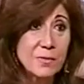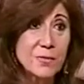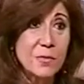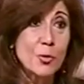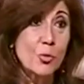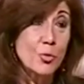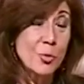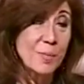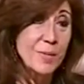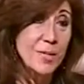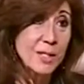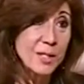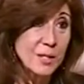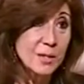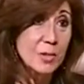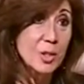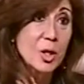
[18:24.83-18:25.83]
for
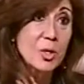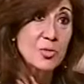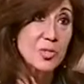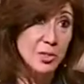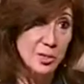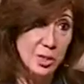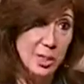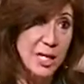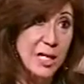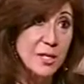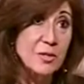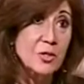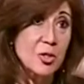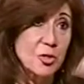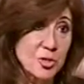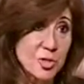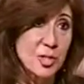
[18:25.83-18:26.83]
women in the, const
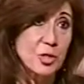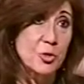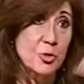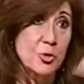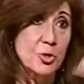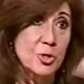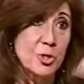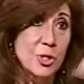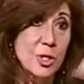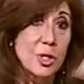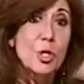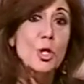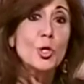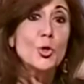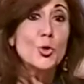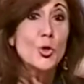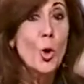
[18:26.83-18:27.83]
current constitution
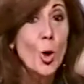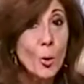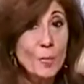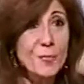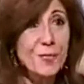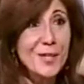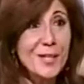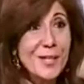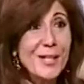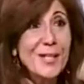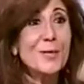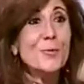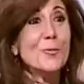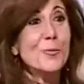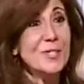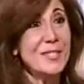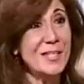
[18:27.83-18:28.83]
so hopefully
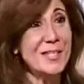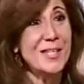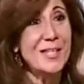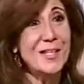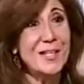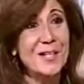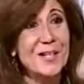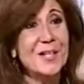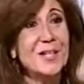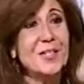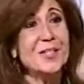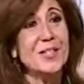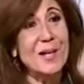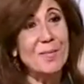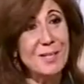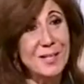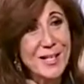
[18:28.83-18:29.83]
we see
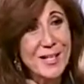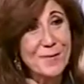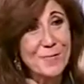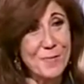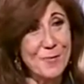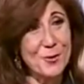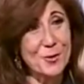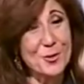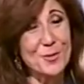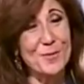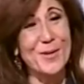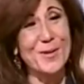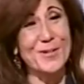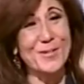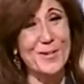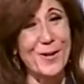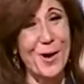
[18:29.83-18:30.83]
some
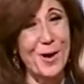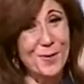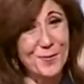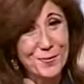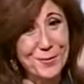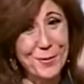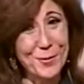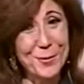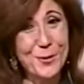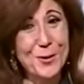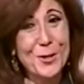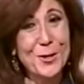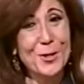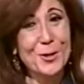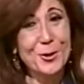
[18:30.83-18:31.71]
reinforcement of the,